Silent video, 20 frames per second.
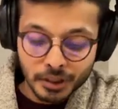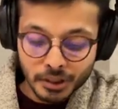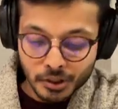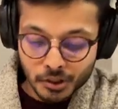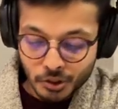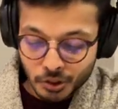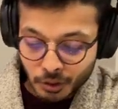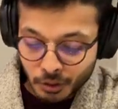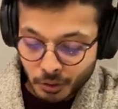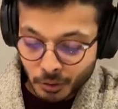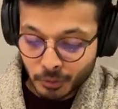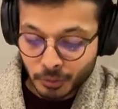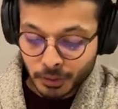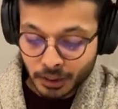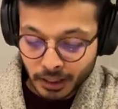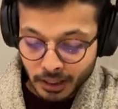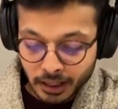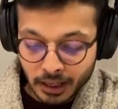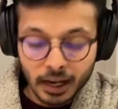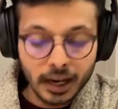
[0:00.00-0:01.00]
So
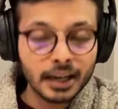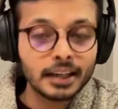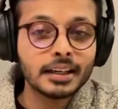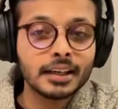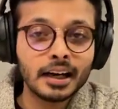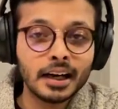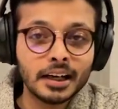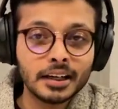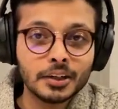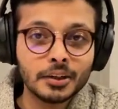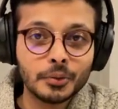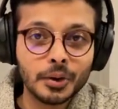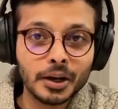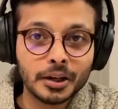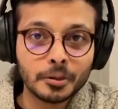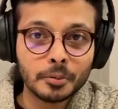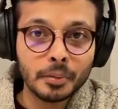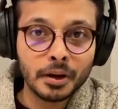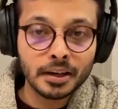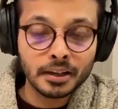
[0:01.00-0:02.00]
yeah, highly
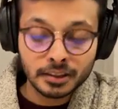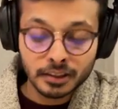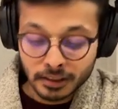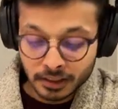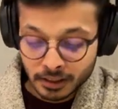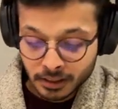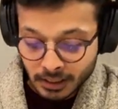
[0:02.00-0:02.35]
recommended.